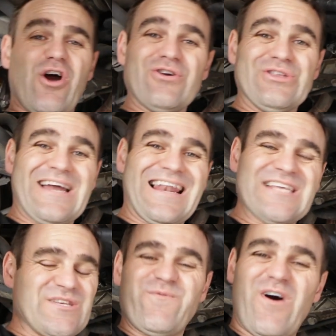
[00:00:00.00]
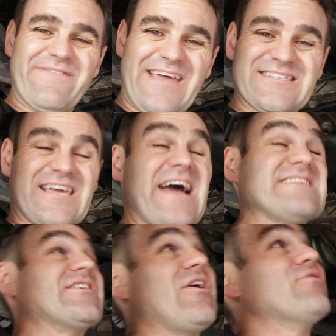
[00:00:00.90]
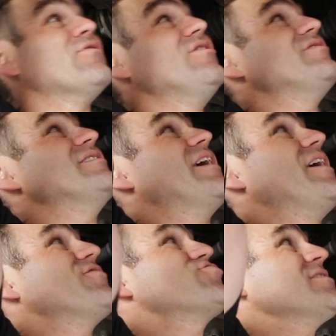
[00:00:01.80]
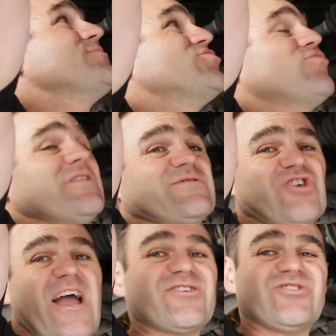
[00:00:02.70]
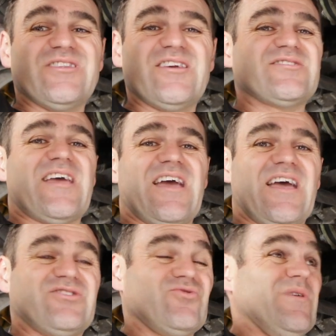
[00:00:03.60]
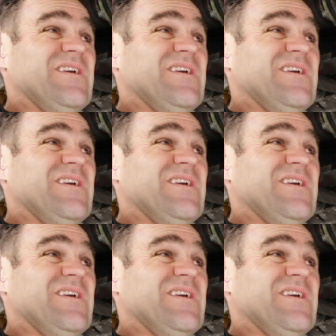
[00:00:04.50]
know that less than 5,000 Ks ago, the transmission oil has changed in this to